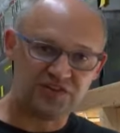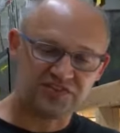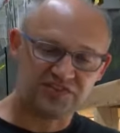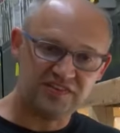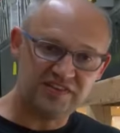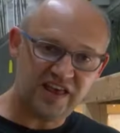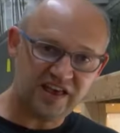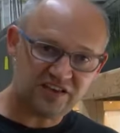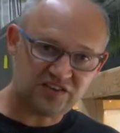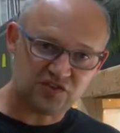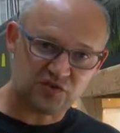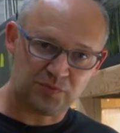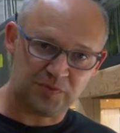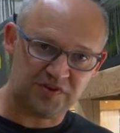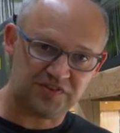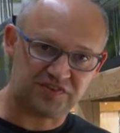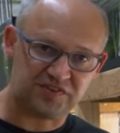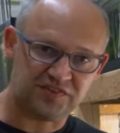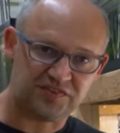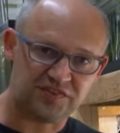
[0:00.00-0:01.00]
this next
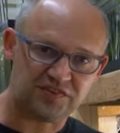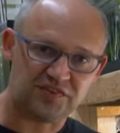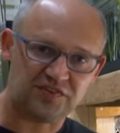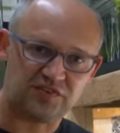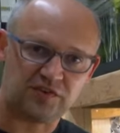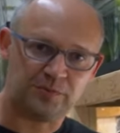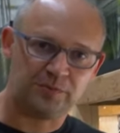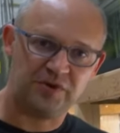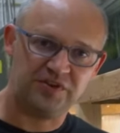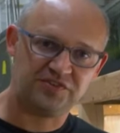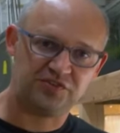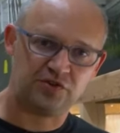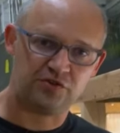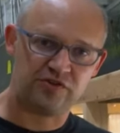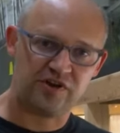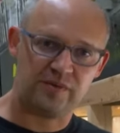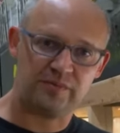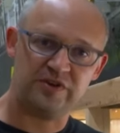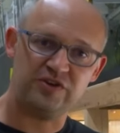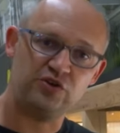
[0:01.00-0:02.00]
species, this is
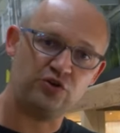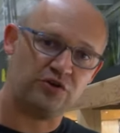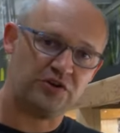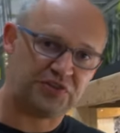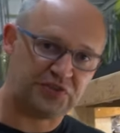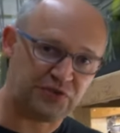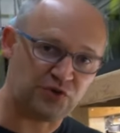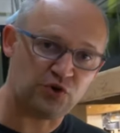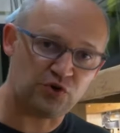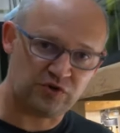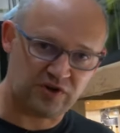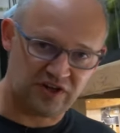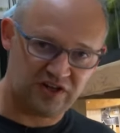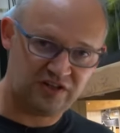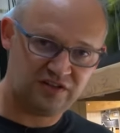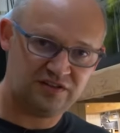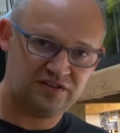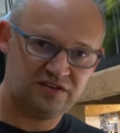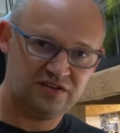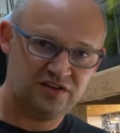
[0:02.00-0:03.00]
Apistogramma
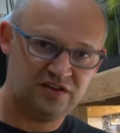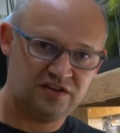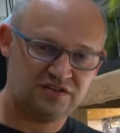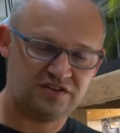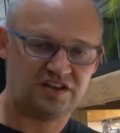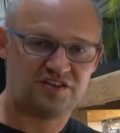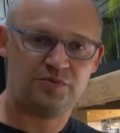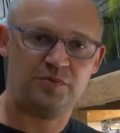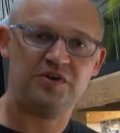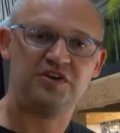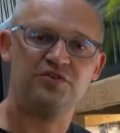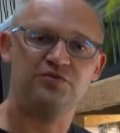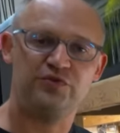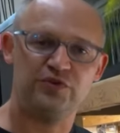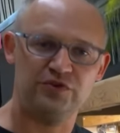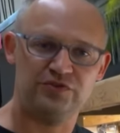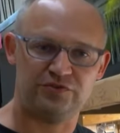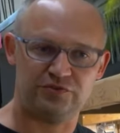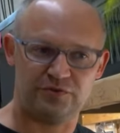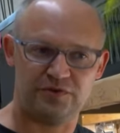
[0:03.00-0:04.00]
erythrura, not to be
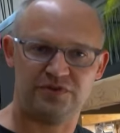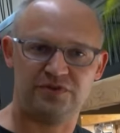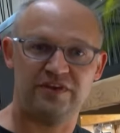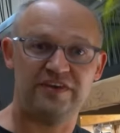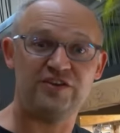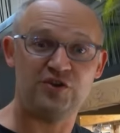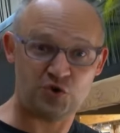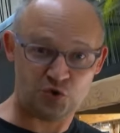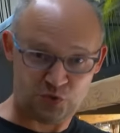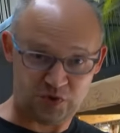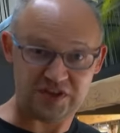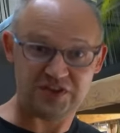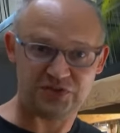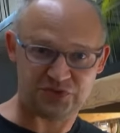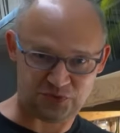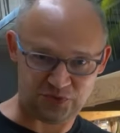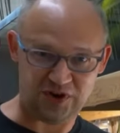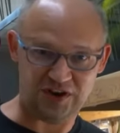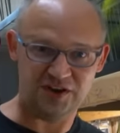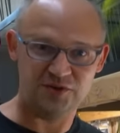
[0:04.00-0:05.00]
confused with
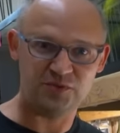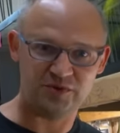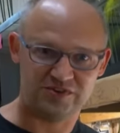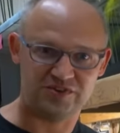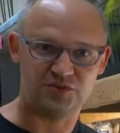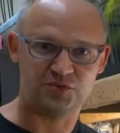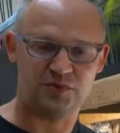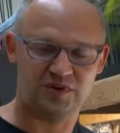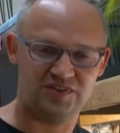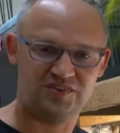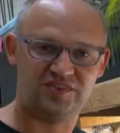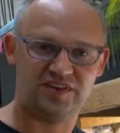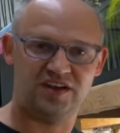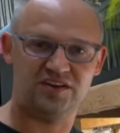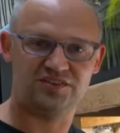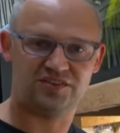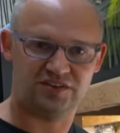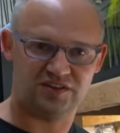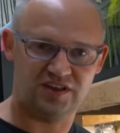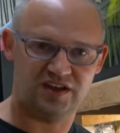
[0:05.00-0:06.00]
urethra, which is what it
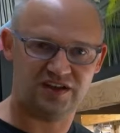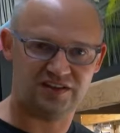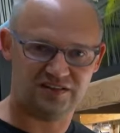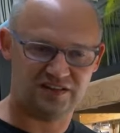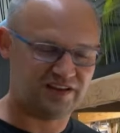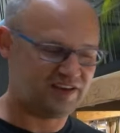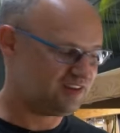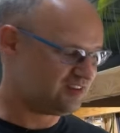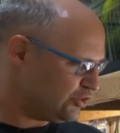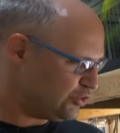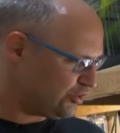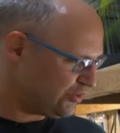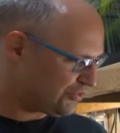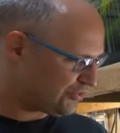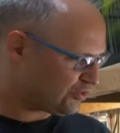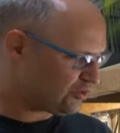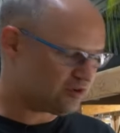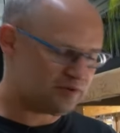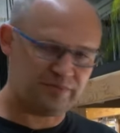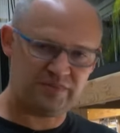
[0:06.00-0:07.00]
sounds a lot like.
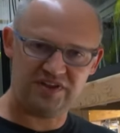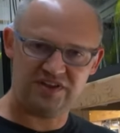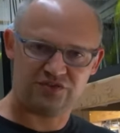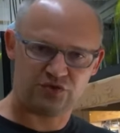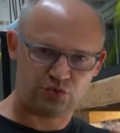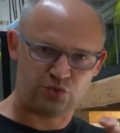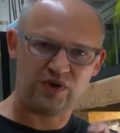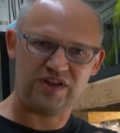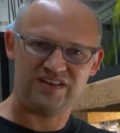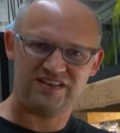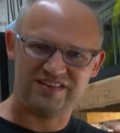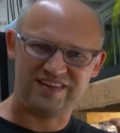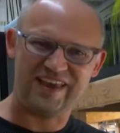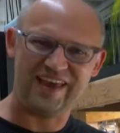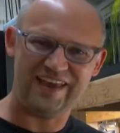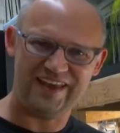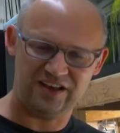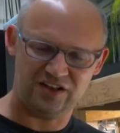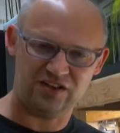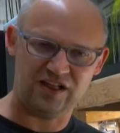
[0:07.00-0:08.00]
Urethra means red
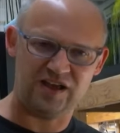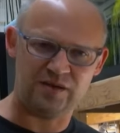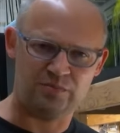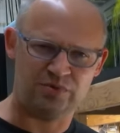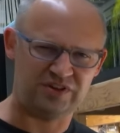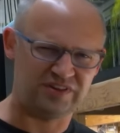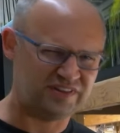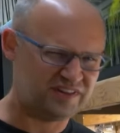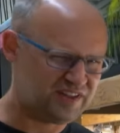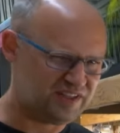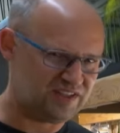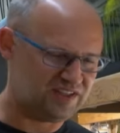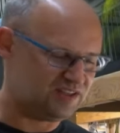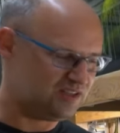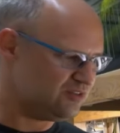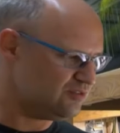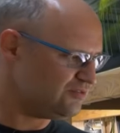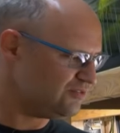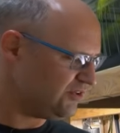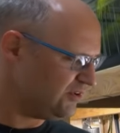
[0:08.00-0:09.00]
tail, I
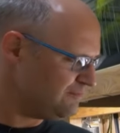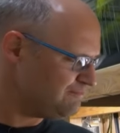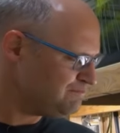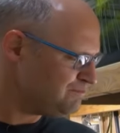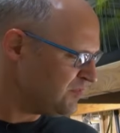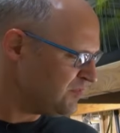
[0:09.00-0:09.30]
believe.